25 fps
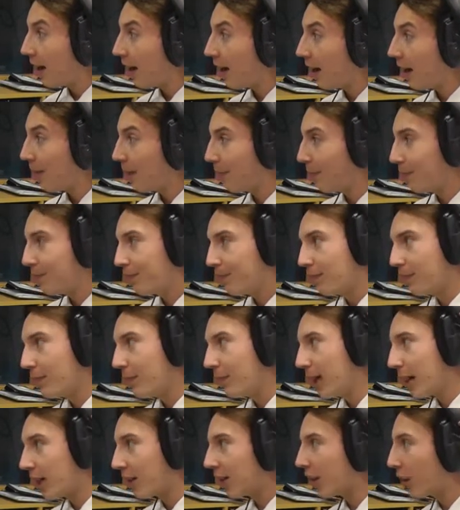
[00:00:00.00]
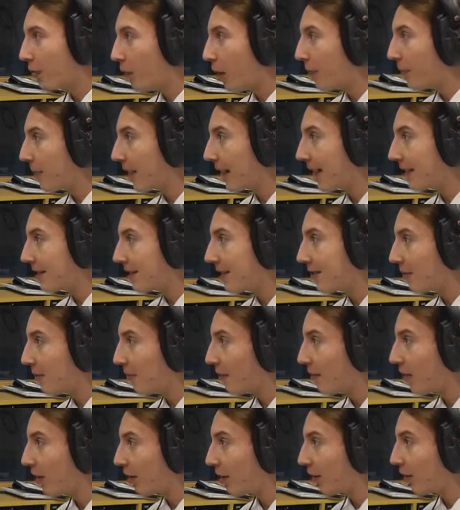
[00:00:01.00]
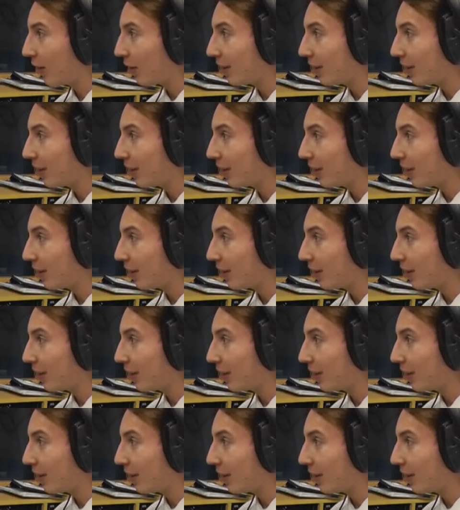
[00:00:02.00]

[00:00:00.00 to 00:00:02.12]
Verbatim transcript: Um, they're going to come up against some very,